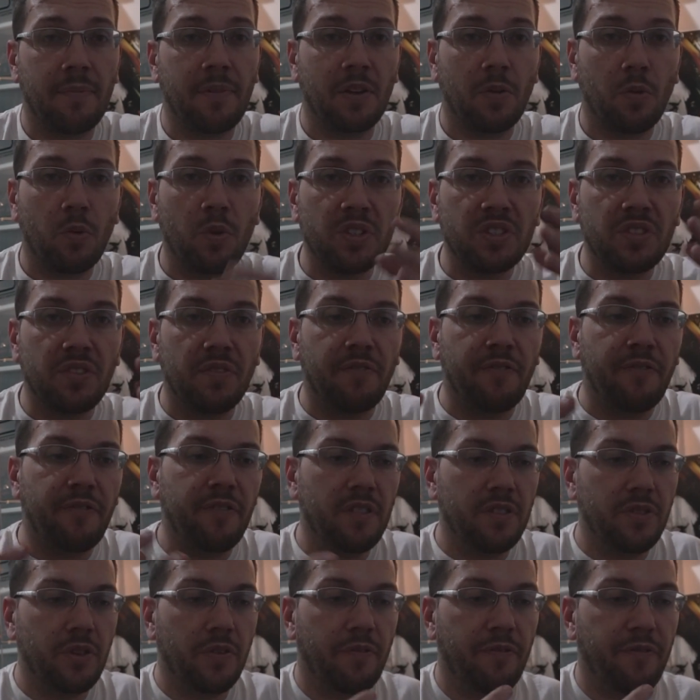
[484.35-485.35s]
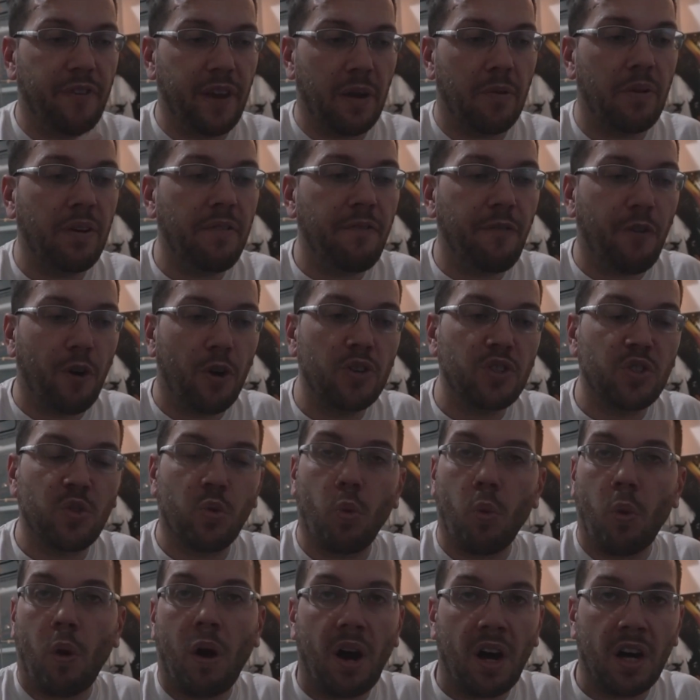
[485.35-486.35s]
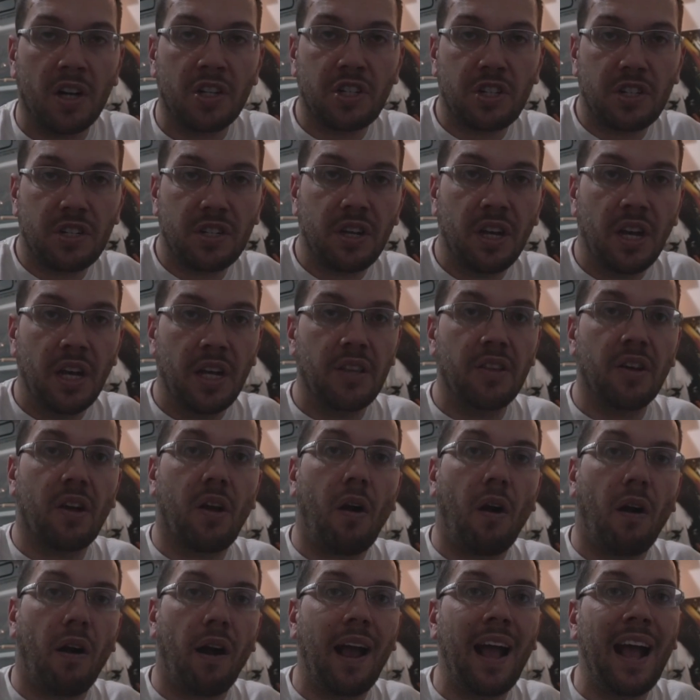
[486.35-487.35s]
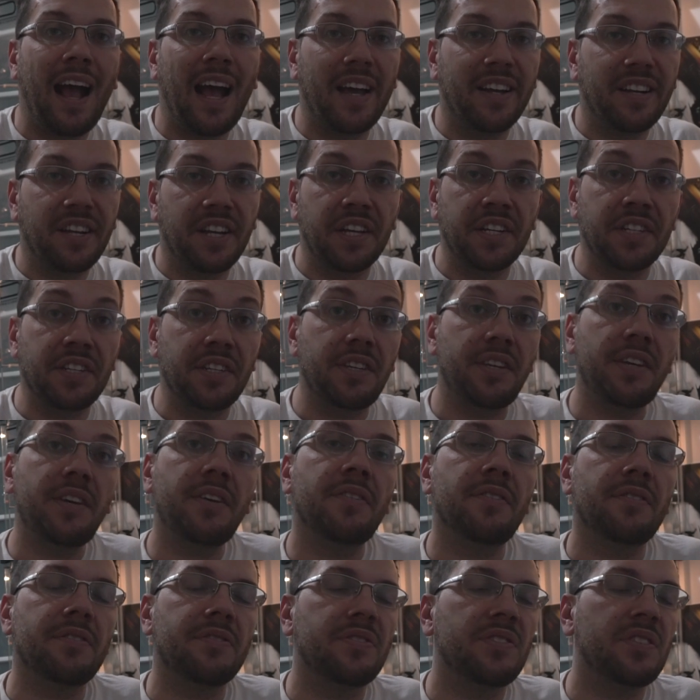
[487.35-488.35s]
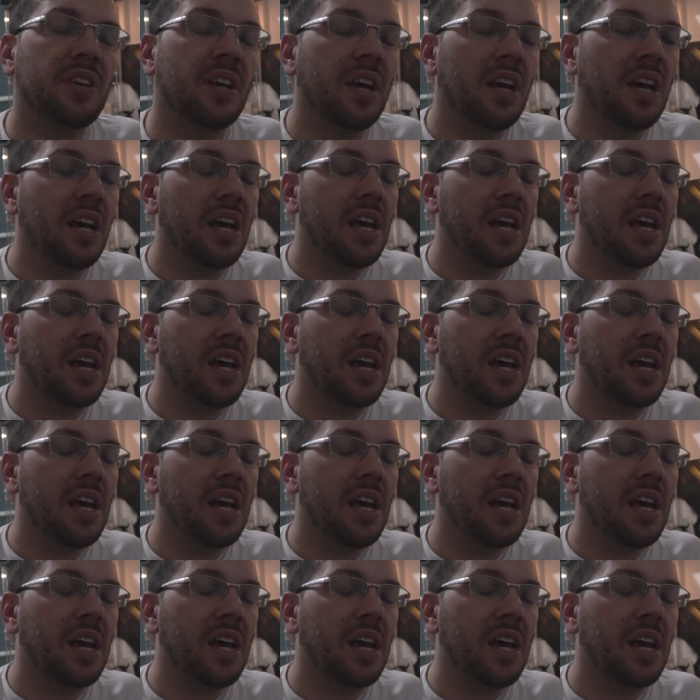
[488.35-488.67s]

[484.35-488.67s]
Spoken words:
It was the very first wash the car had in years,